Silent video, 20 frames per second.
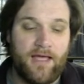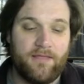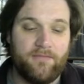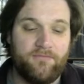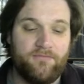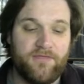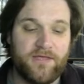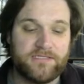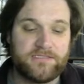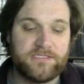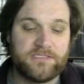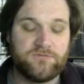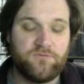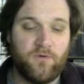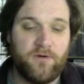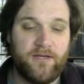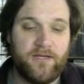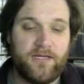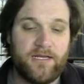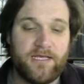this is
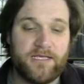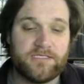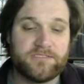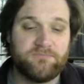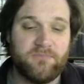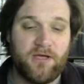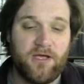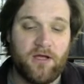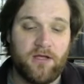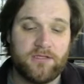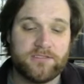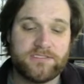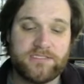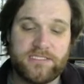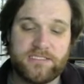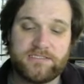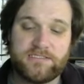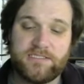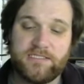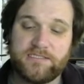what it is because
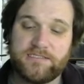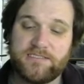this,